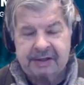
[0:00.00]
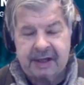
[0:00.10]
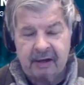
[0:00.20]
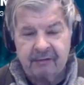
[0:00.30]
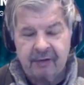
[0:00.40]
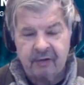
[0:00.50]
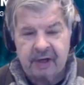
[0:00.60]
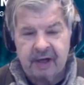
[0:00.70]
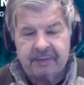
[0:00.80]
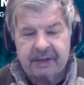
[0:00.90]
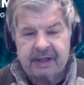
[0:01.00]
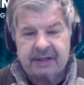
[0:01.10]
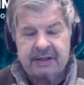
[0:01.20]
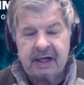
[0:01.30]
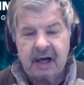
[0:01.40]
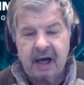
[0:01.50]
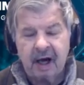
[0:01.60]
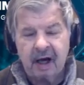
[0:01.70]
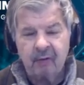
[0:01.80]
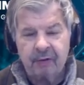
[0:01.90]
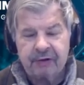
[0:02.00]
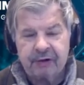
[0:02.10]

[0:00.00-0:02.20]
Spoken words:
telephone companies with